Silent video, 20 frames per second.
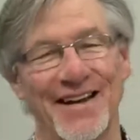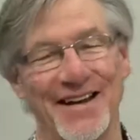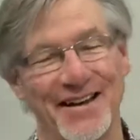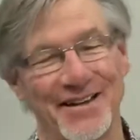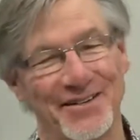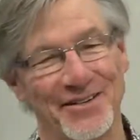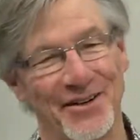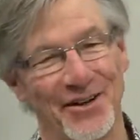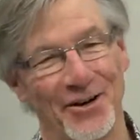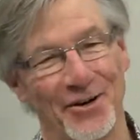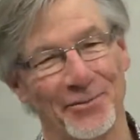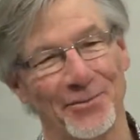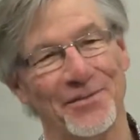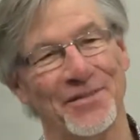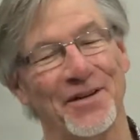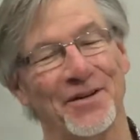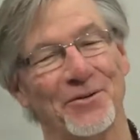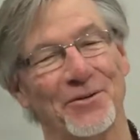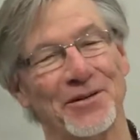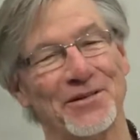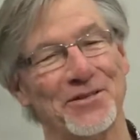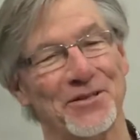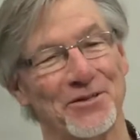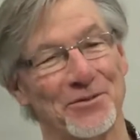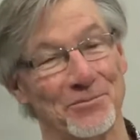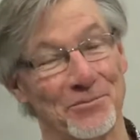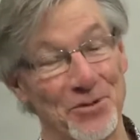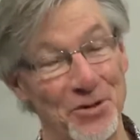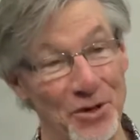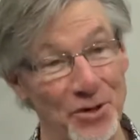No, but the original
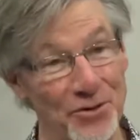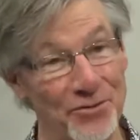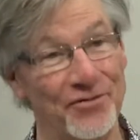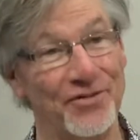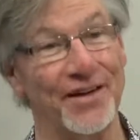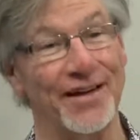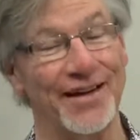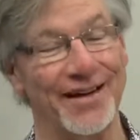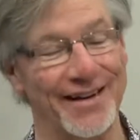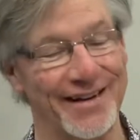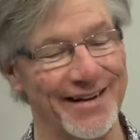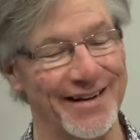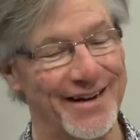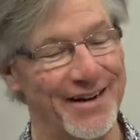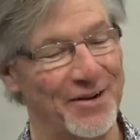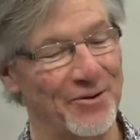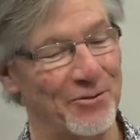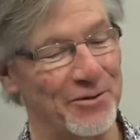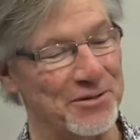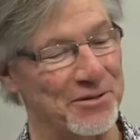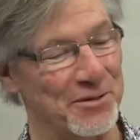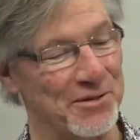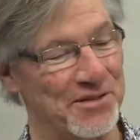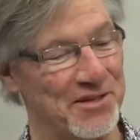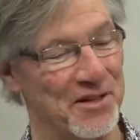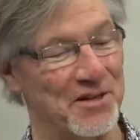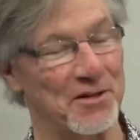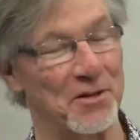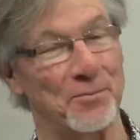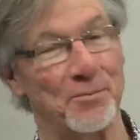movie, which was
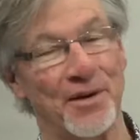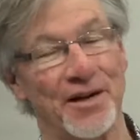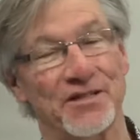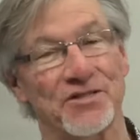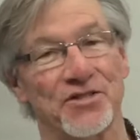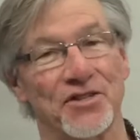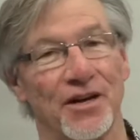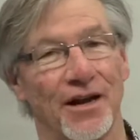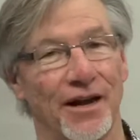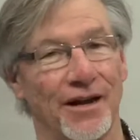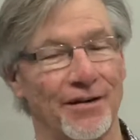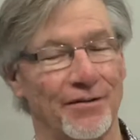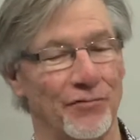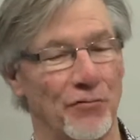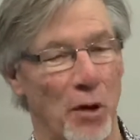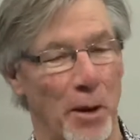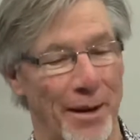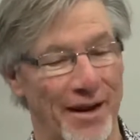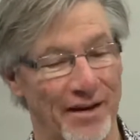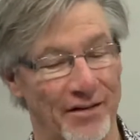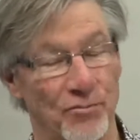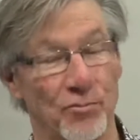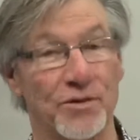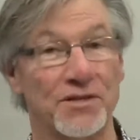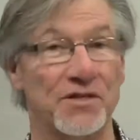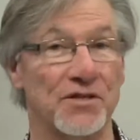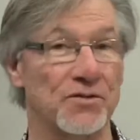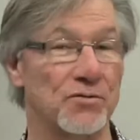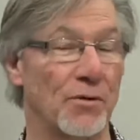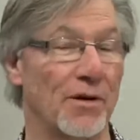the depiction of, and which
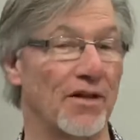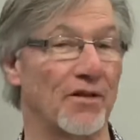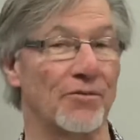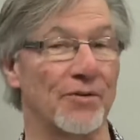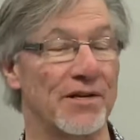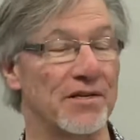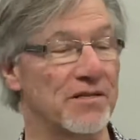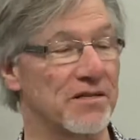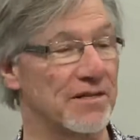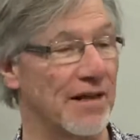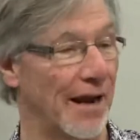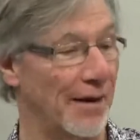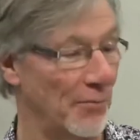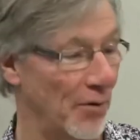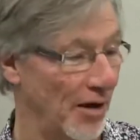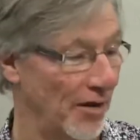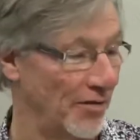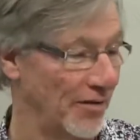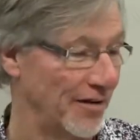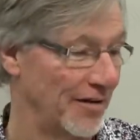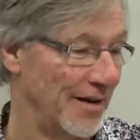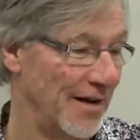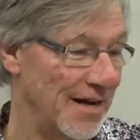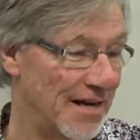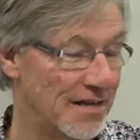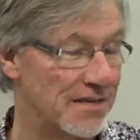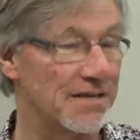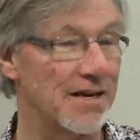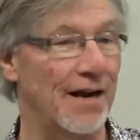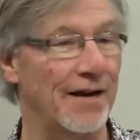is one of the reasons I'm on the
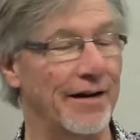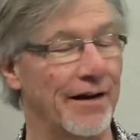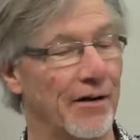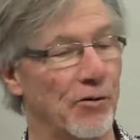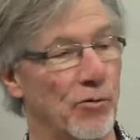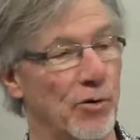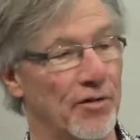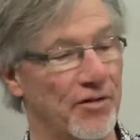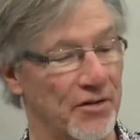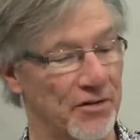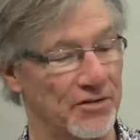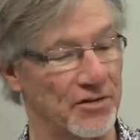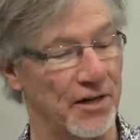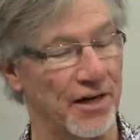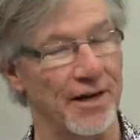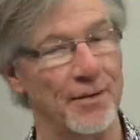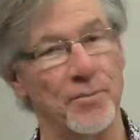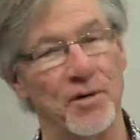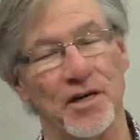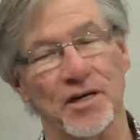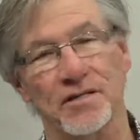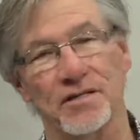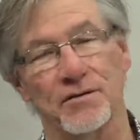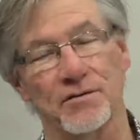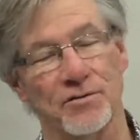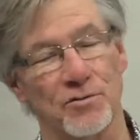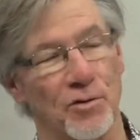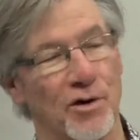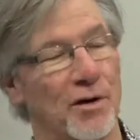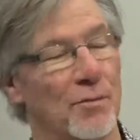set here with you today because it
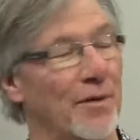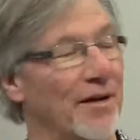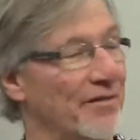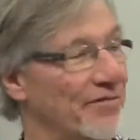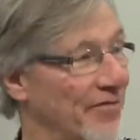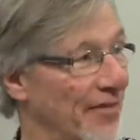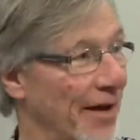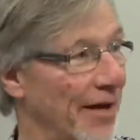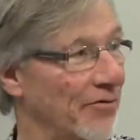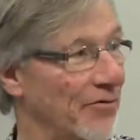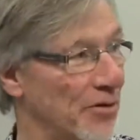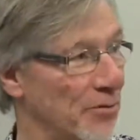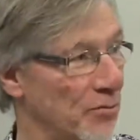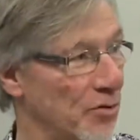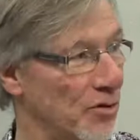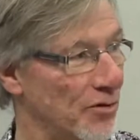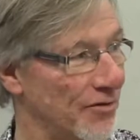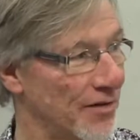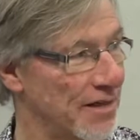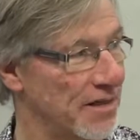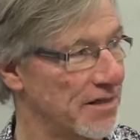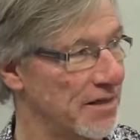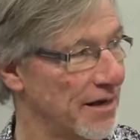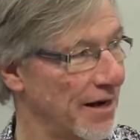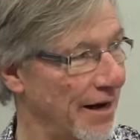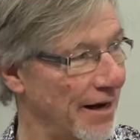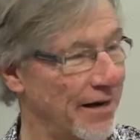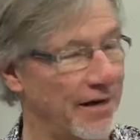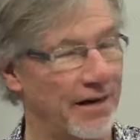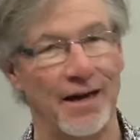was one of my favorite movies that
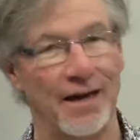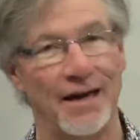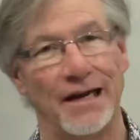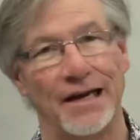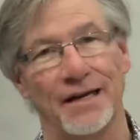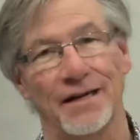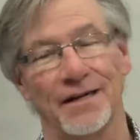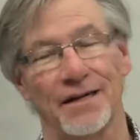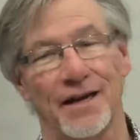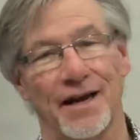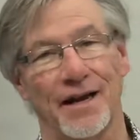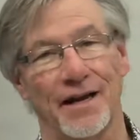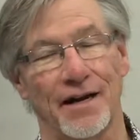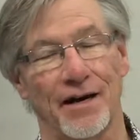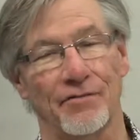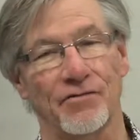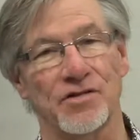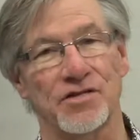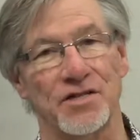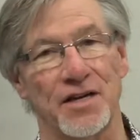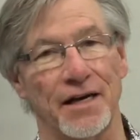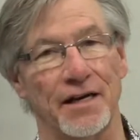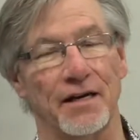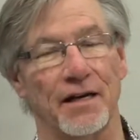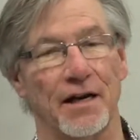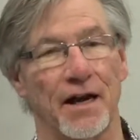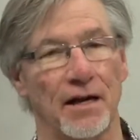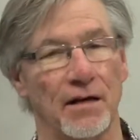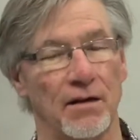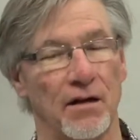I uh, had ever seen, and
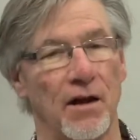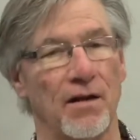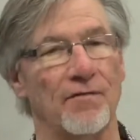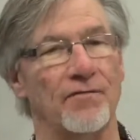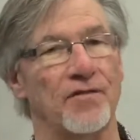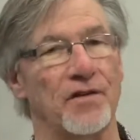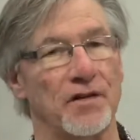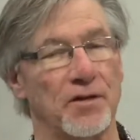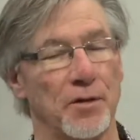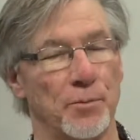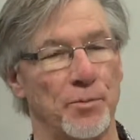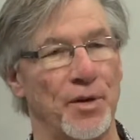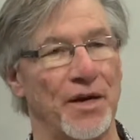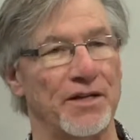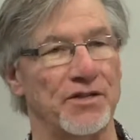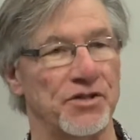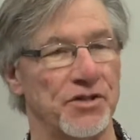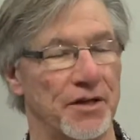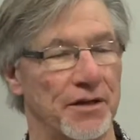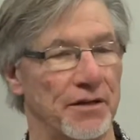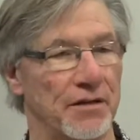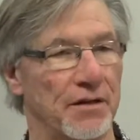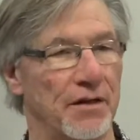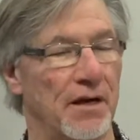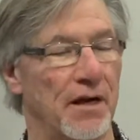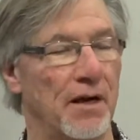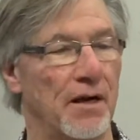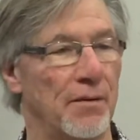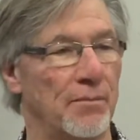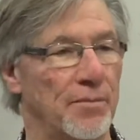I loved the depiction
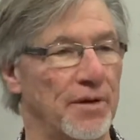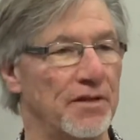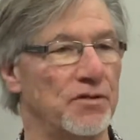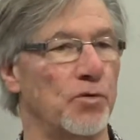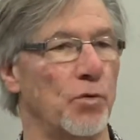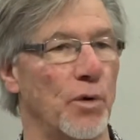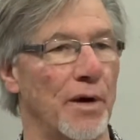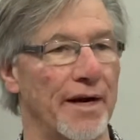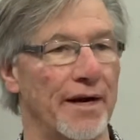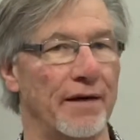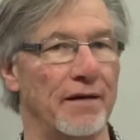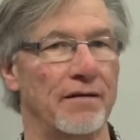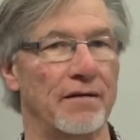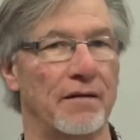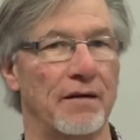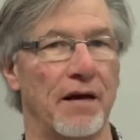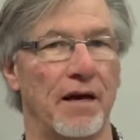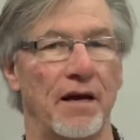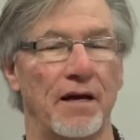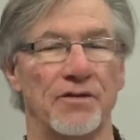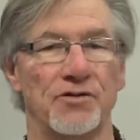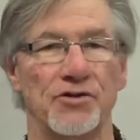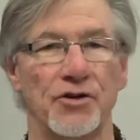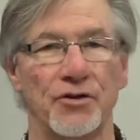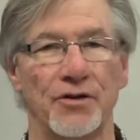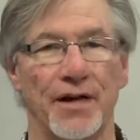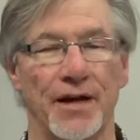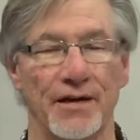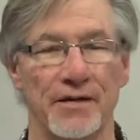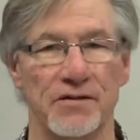between uh,
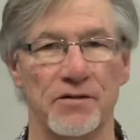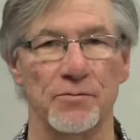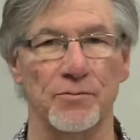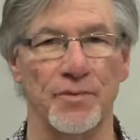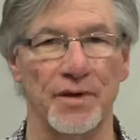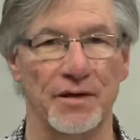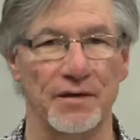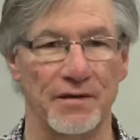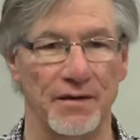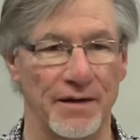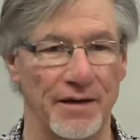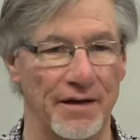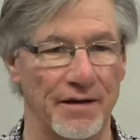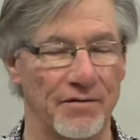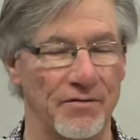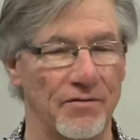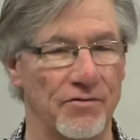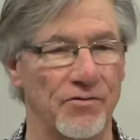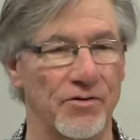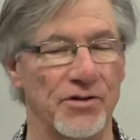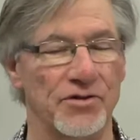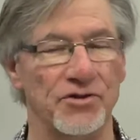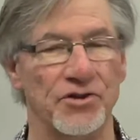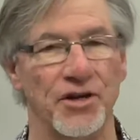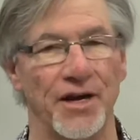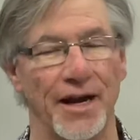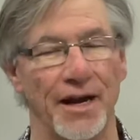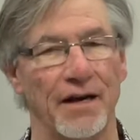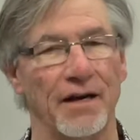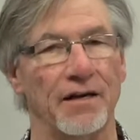Judaism and, and,
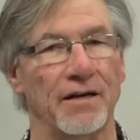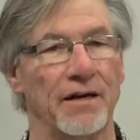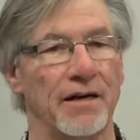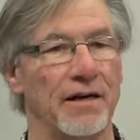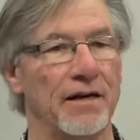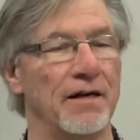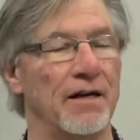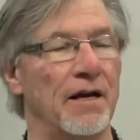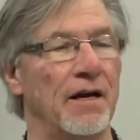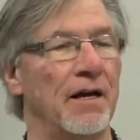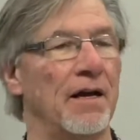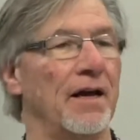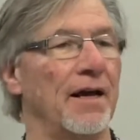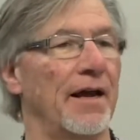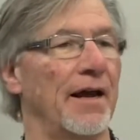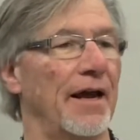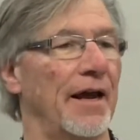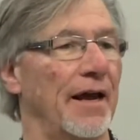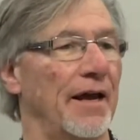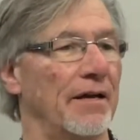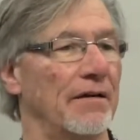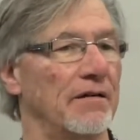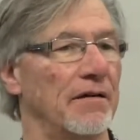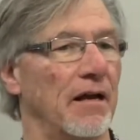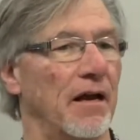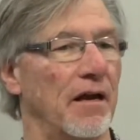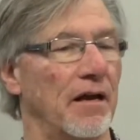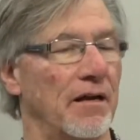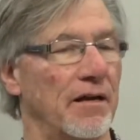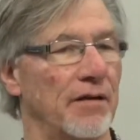Christianity. And
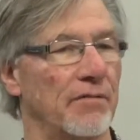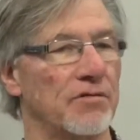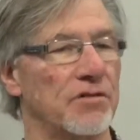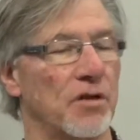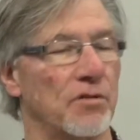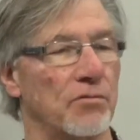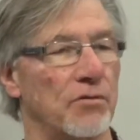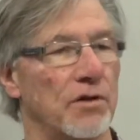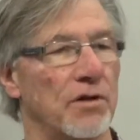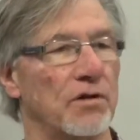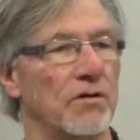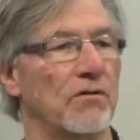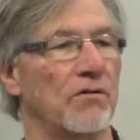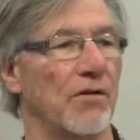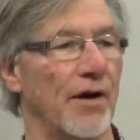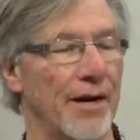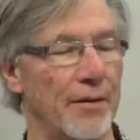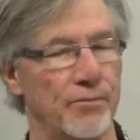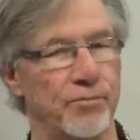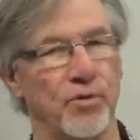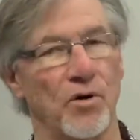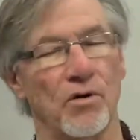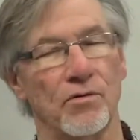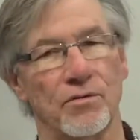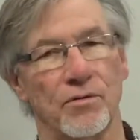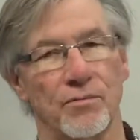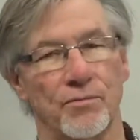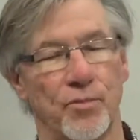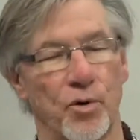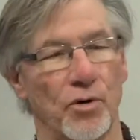uh, it was a real great pro-
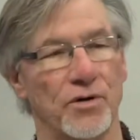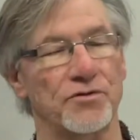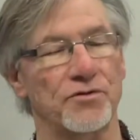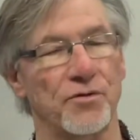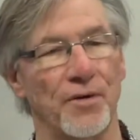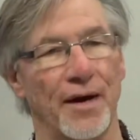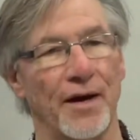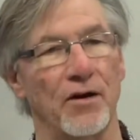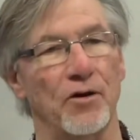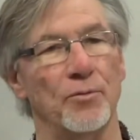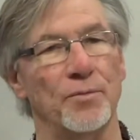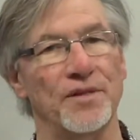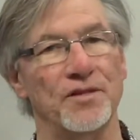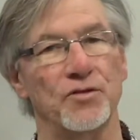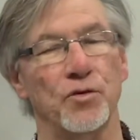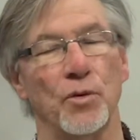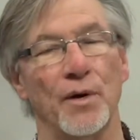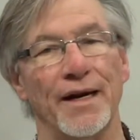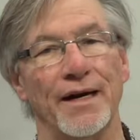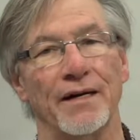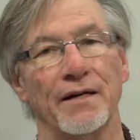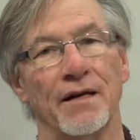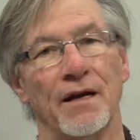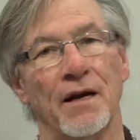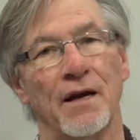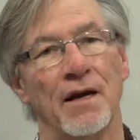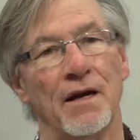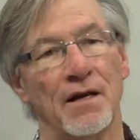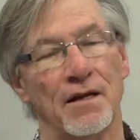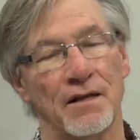portrayal between
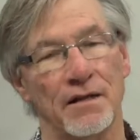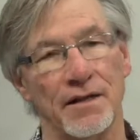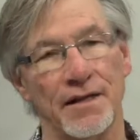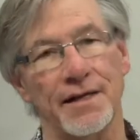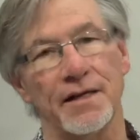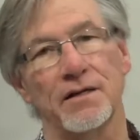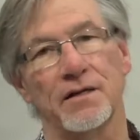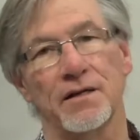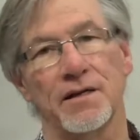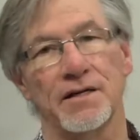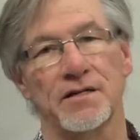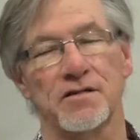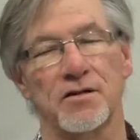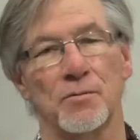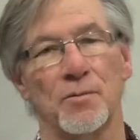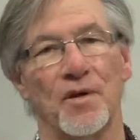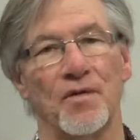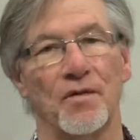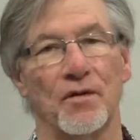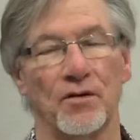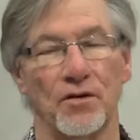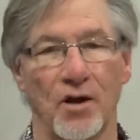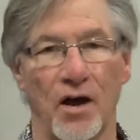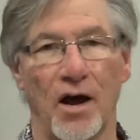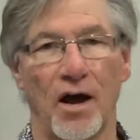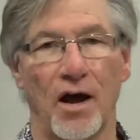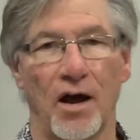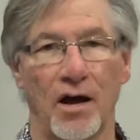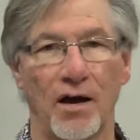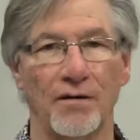legalism and the
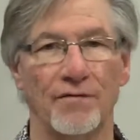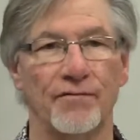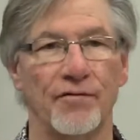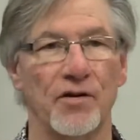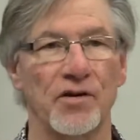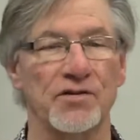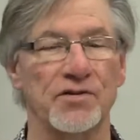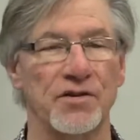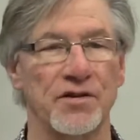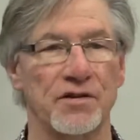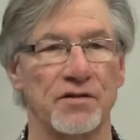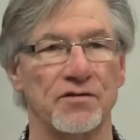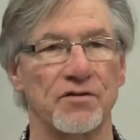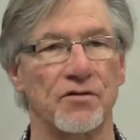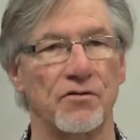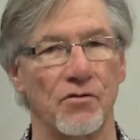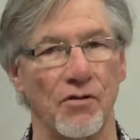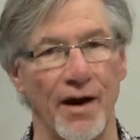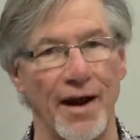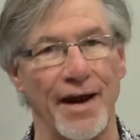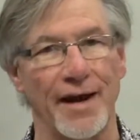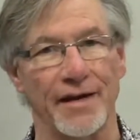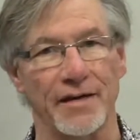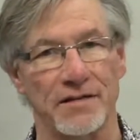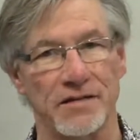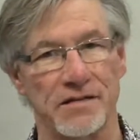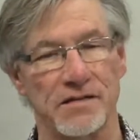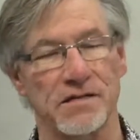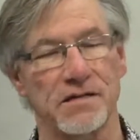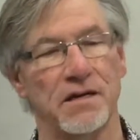law versus
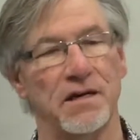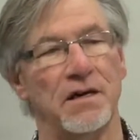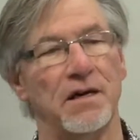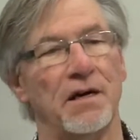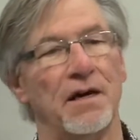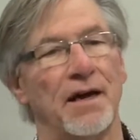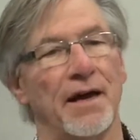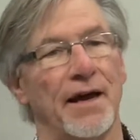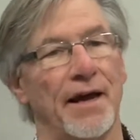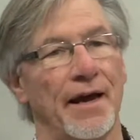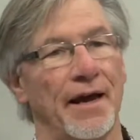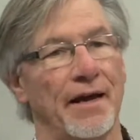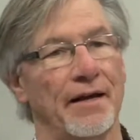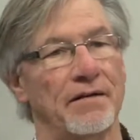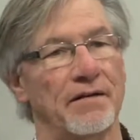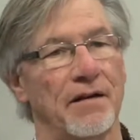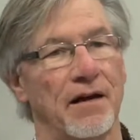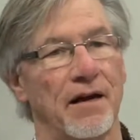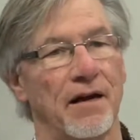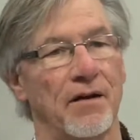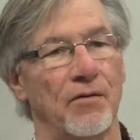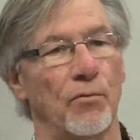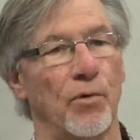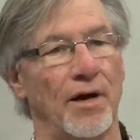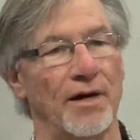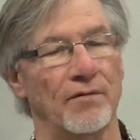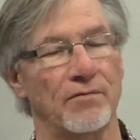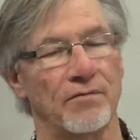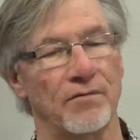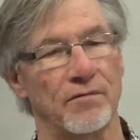grace and uh,
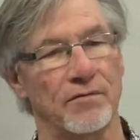what